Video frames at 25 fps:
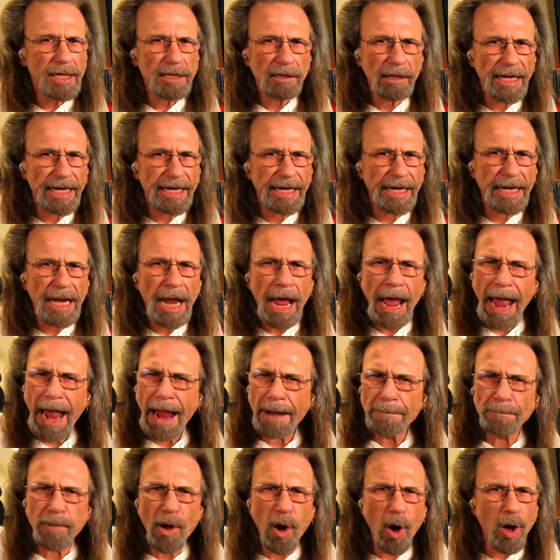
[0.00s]
Lennon
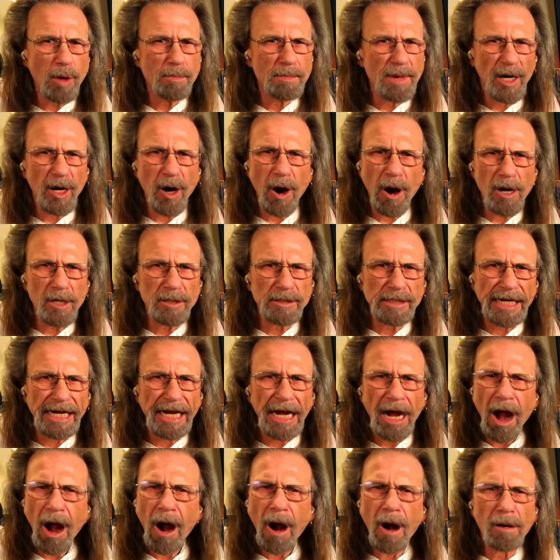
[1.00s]
and Paul McCartney
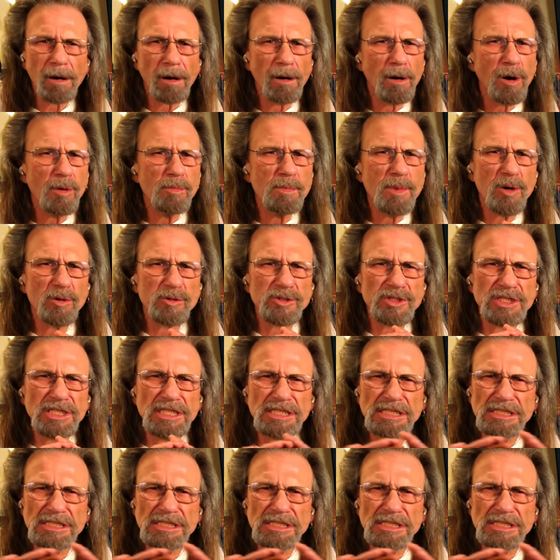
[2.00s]
are almost